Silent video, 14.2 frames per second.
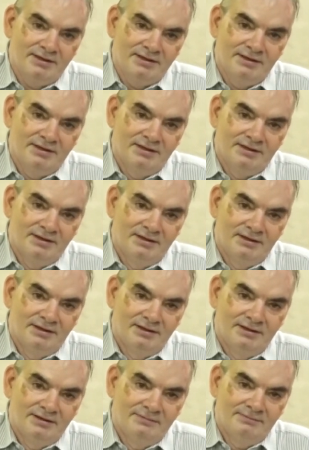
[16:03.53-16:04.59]
Right?
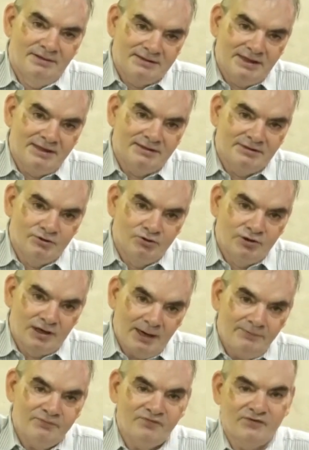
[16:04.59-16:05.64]
But
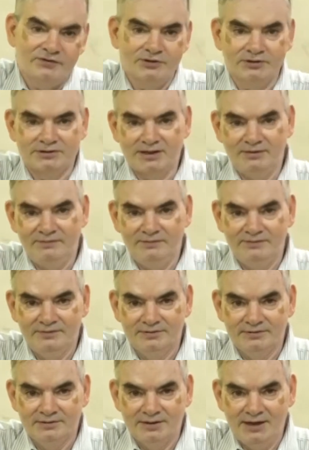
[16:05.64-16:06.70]
then you clap for
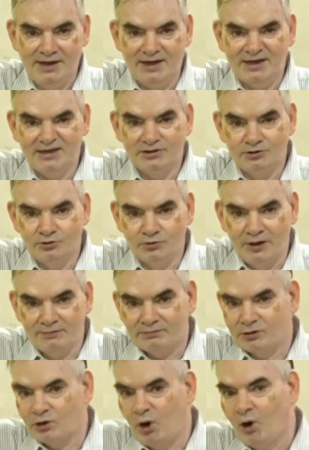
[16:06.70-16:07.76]
yourself.
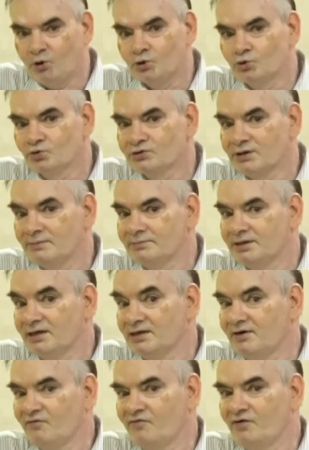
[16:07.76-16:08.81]
At least you have thought to
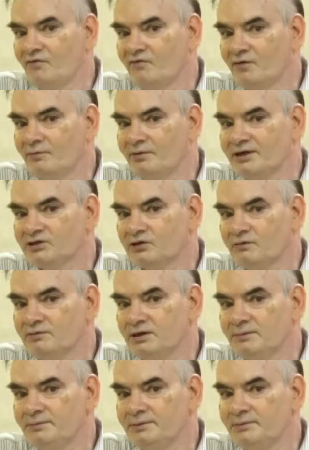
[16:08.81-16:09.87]
do something different
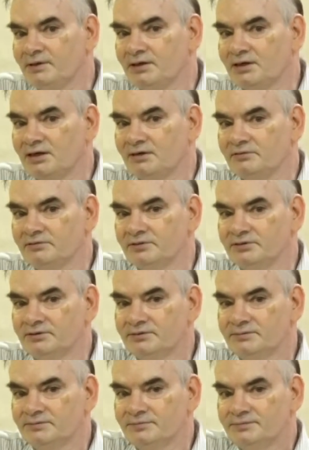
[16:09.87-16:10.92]
from rest of the people
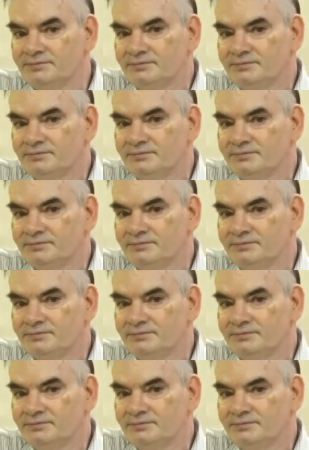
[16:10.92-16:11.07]
around.